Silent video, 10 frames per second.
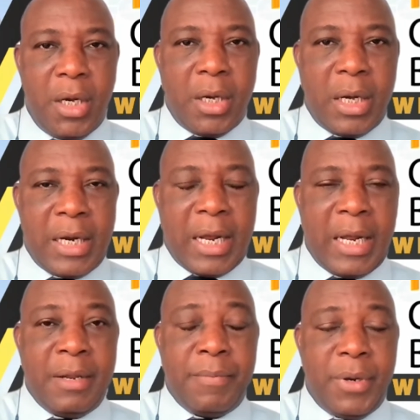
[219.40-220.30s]
That
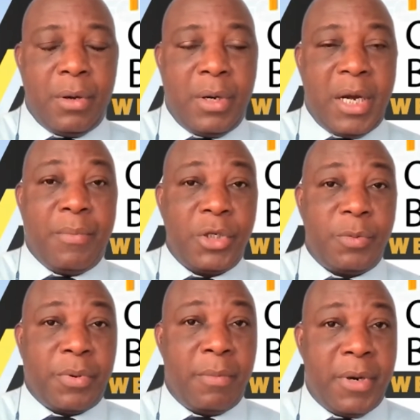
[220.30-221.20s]
hadn't been under
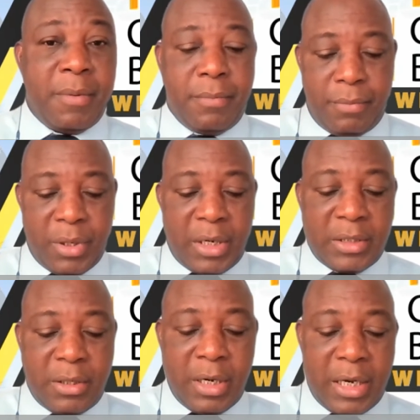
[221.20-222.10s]
much problem, but
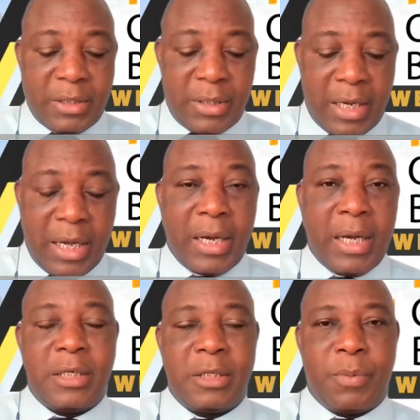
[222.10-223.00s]
as long as they can
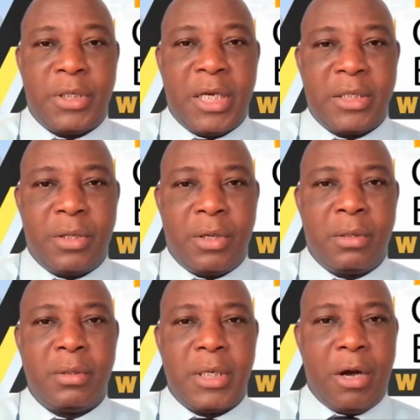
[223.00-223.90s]
get this project
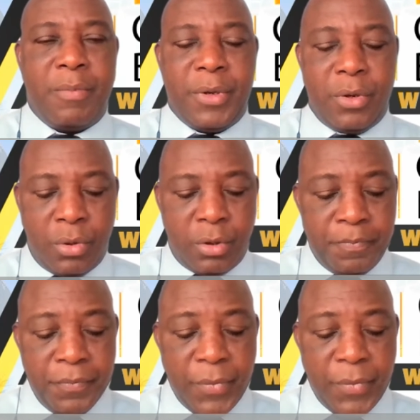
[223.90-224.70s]
done, that would be good.